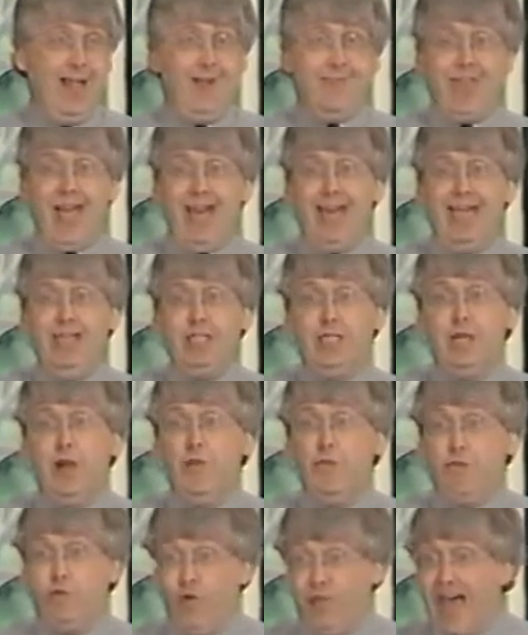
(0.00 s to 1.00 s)
That is,
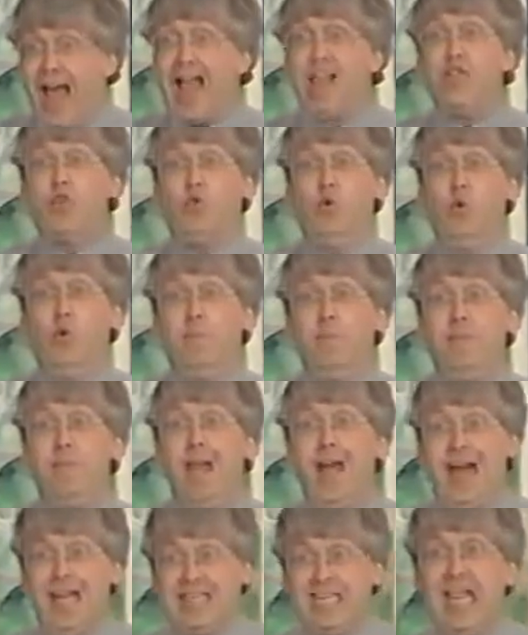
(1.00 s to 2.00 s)
for that group,
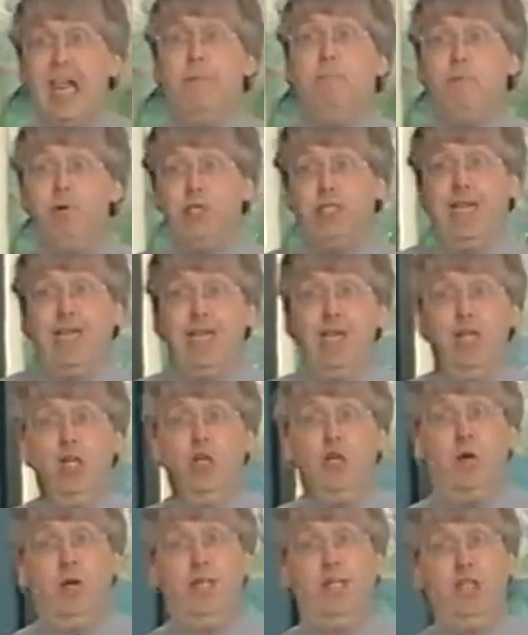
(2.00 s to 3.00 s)
a 10%
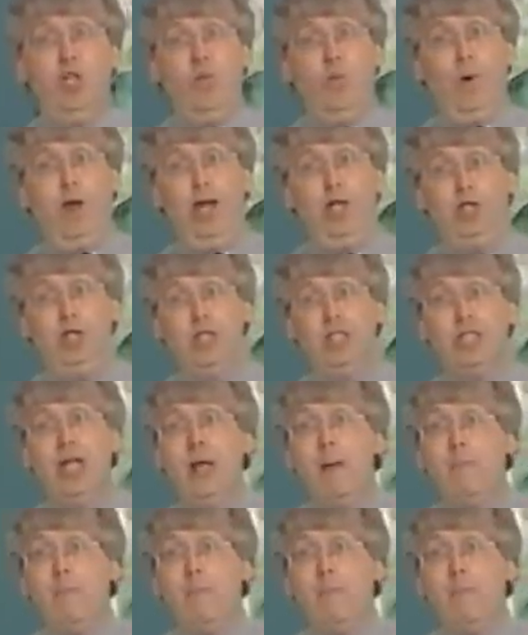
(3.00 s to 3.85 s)
increase in wages